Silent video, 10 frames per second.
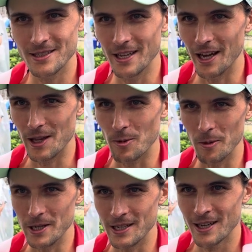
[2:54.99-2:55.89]
yeah, they're
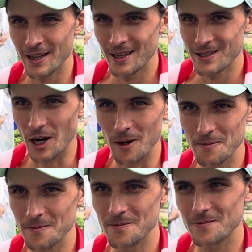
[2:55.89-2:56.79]
probably top
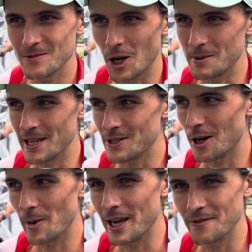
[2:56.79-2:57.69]
top 10,
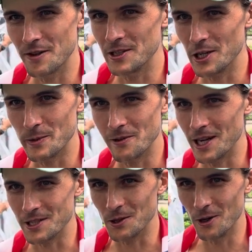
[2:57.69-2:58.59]
top 8 fifth hundred
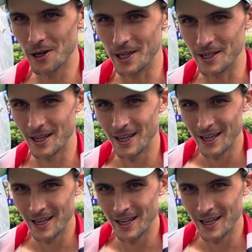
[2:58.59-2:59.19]
runners in the world, and